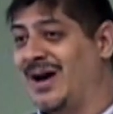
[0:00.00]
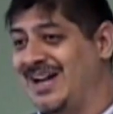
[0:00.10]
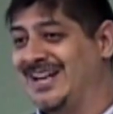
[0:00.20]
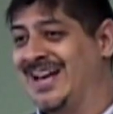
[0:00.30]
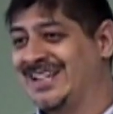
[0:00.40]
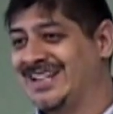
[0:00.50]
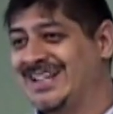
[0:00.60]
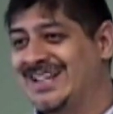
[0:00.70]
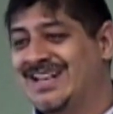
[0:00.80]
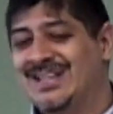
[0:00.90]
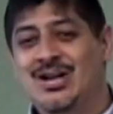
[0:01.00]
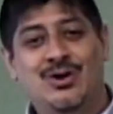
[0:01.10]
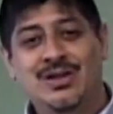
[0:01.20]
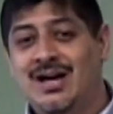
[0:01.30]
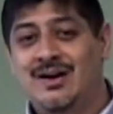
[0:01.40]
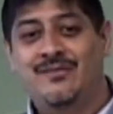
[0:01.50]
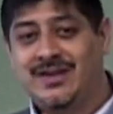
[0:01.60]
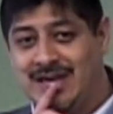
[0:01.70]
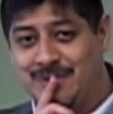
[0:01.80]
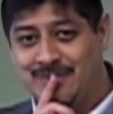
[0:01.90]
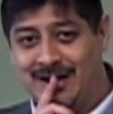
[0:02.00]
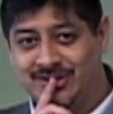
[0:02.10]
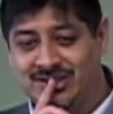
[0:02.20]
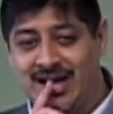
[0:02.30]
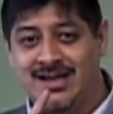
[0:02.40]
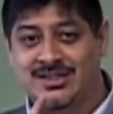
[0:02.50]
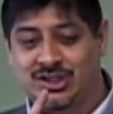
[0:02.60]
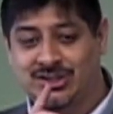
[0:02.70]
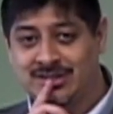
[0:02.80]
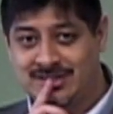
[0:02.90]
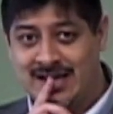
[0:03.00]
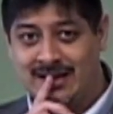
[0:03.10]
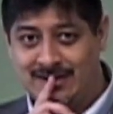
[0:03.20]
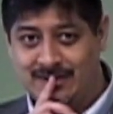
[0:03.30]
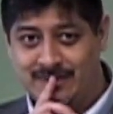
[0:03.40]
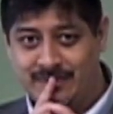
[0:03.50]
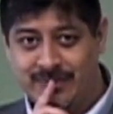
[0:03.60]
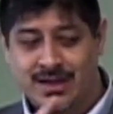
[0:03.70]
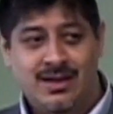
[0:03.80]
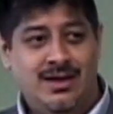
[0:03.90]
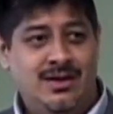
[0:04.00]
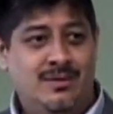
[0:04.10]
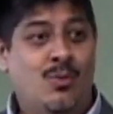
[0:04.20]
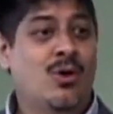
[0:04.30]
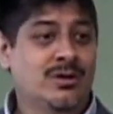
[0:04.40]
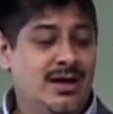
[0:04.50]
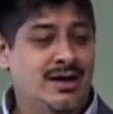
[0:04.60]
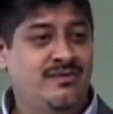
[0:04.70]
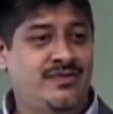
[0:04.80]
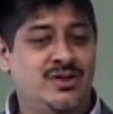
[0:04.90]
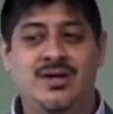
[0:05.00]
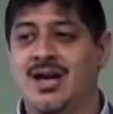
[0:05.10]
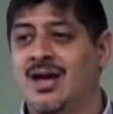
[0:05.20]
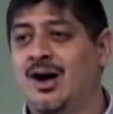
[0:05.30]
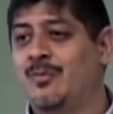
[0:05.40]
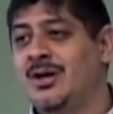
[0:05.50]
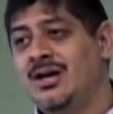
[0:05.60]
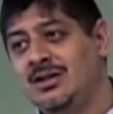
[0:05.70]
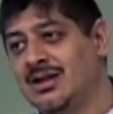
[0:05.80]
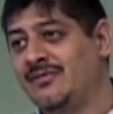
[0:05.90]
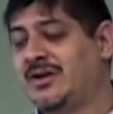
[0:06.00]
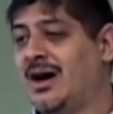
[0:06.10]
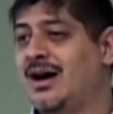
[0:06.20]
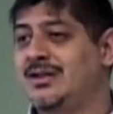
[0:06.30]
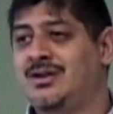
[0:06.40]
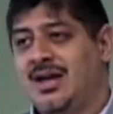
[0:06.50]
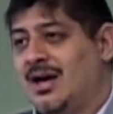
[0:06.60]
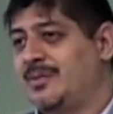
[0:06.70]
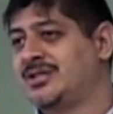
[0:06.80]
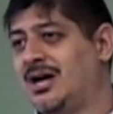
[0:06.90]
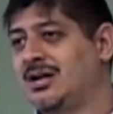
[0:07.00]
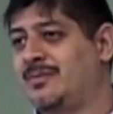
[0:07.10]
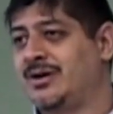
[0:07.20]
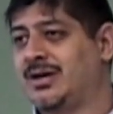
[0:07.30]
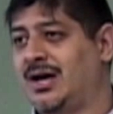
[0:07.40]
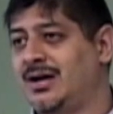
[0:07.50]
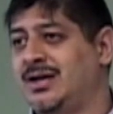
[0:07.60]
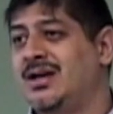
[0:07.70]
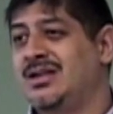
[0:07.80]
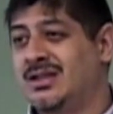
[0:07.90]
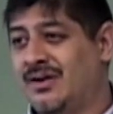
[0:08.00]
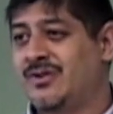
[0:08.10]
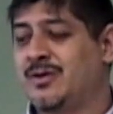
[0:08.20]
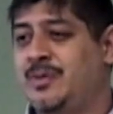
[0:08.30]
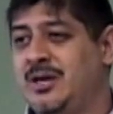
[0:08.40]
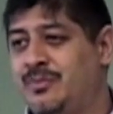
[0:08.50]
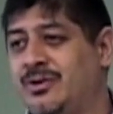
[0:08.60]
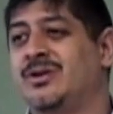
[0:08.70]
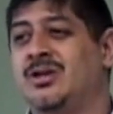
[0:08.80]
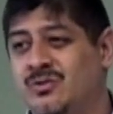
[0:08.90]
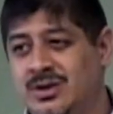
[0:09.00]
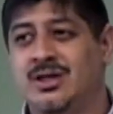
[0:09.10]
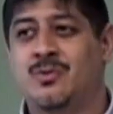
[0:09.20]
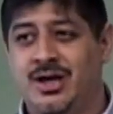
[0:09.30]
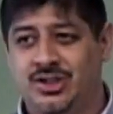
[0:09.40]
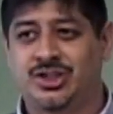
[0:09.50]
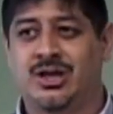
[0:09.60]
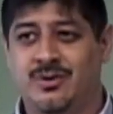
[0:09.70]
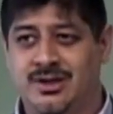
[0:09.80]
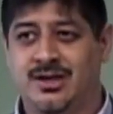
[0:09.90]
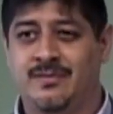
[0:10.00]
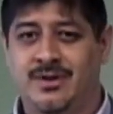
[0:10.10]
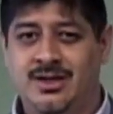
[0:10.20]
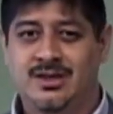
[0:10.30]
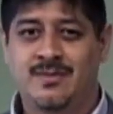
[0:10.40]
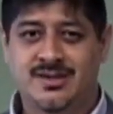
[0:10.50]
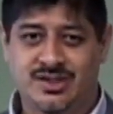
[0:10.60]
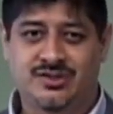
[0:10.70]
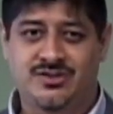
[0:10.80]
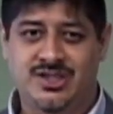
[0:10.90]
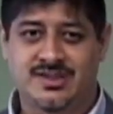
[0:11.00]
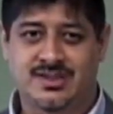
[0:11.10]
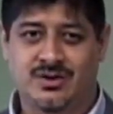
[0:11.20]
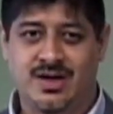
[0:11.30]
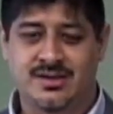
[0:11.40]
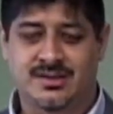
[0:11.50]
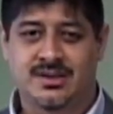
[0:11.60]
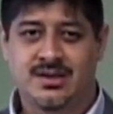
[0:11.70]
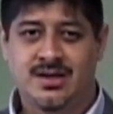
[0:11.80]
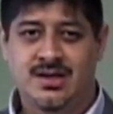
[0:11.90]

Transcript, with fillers: right? no love, you keep your mouth shy, sh- silent. More love, you can't help. You love God, you can't help but talk about God. You love other people, you really want to share with them the message of Jesus Christ